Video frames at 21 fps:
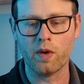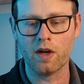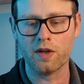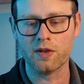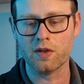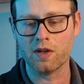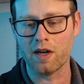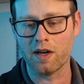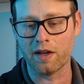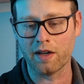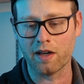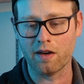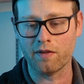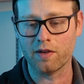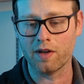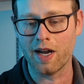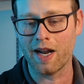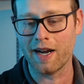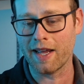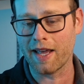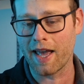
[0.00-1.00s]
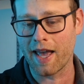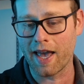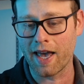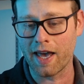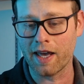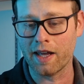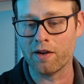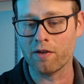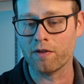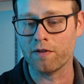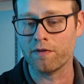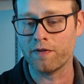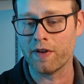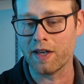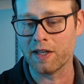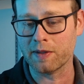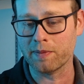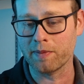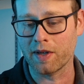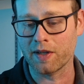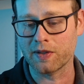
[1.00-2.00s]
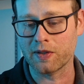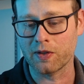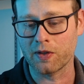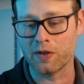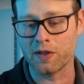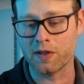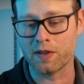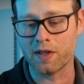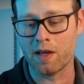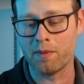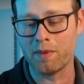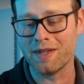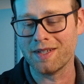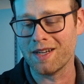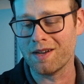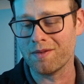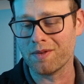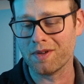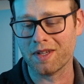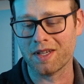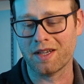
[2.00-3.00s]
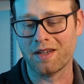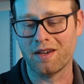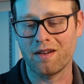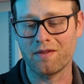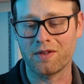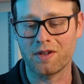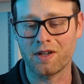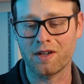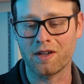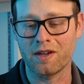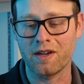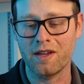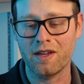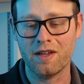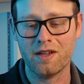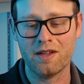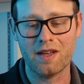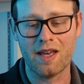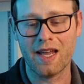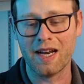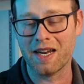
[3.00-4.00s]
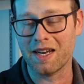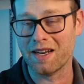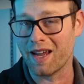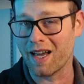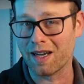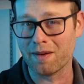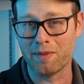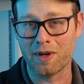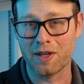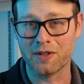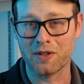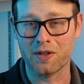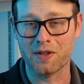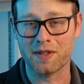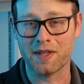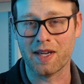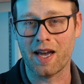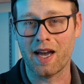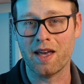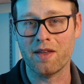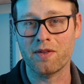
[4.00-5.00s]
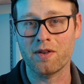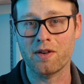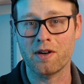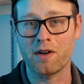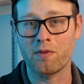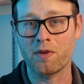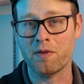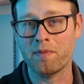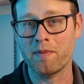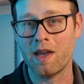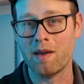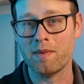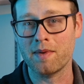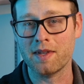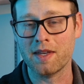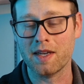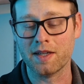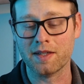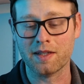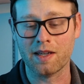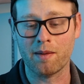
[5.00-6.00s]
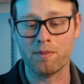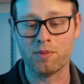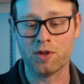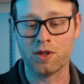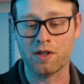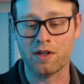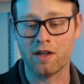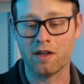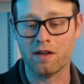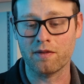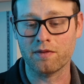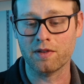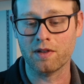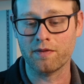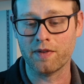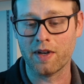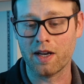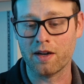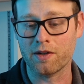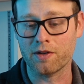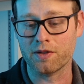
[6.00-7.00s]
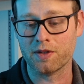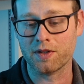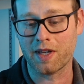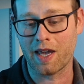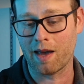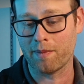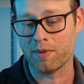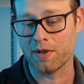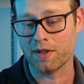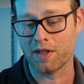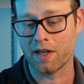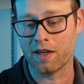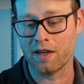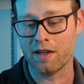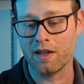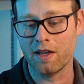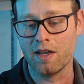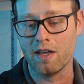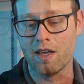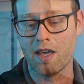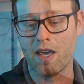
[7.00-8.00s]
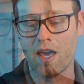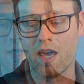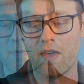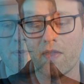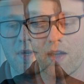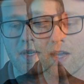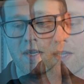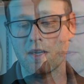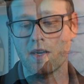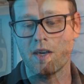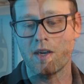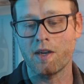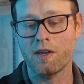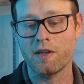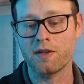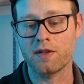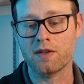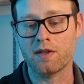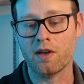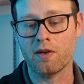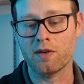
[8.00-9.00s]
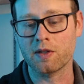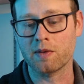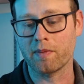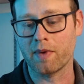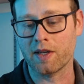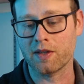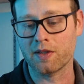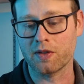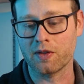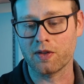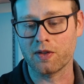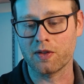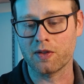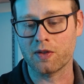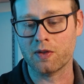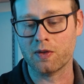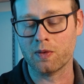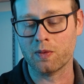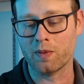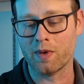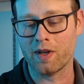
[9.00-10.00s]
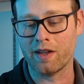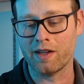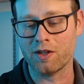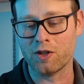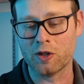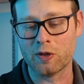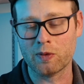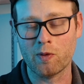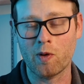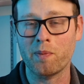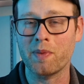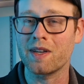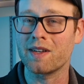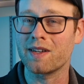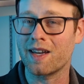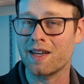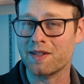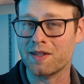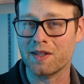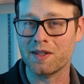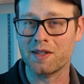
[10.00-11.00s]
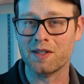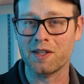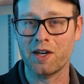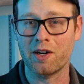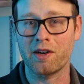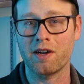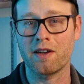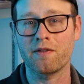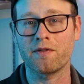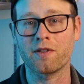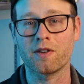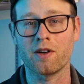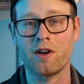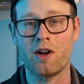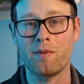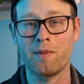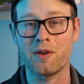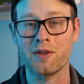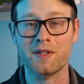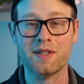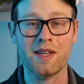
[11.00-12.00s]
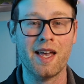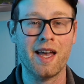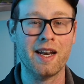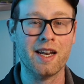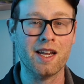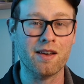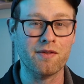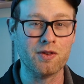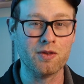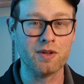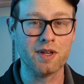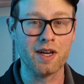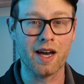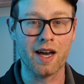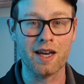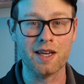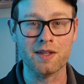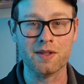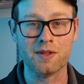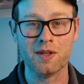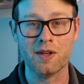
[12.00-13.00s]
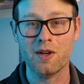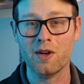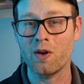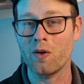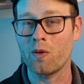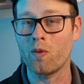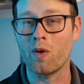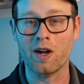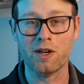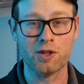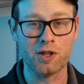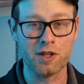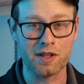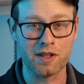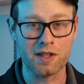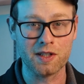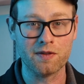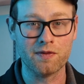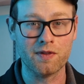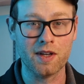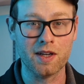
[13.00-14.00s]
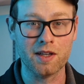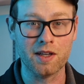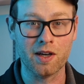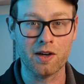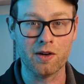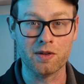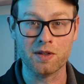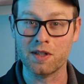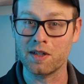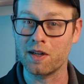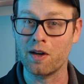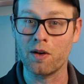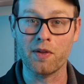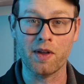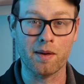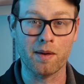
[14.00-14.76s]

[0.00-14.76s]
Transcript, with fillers: We also didn't cover any head or face muscles, and we didn't really cover any neck muscles either, with maybe the exception of levator scapula. And that's because those muscles, well, it just won't be necessary for almost any of you guys watching this video to know